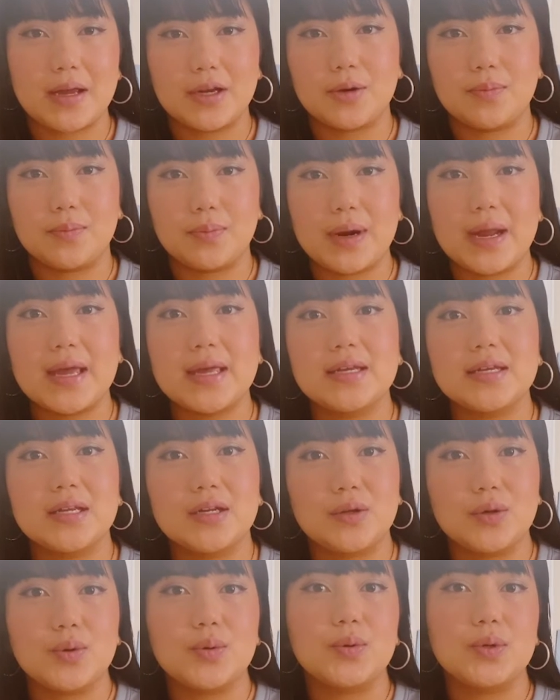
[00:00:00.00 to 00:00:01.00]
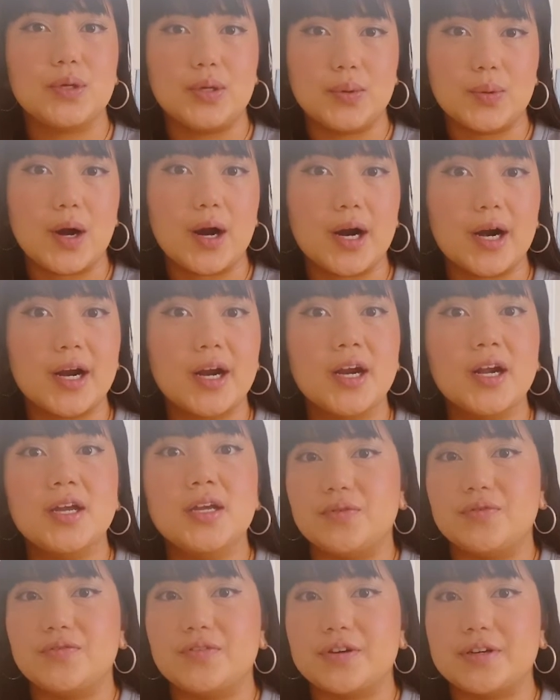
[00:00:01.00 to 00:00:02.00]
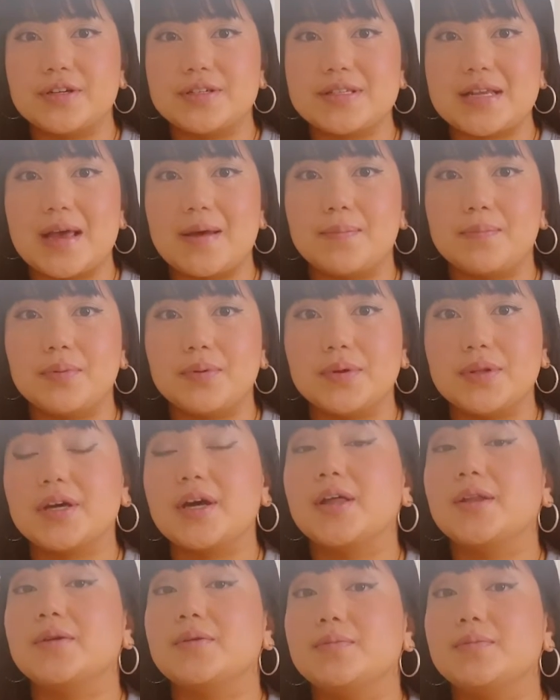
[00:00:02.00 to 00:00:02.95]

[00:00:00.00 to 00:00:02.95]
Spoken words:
your brand and who you are. For example, the color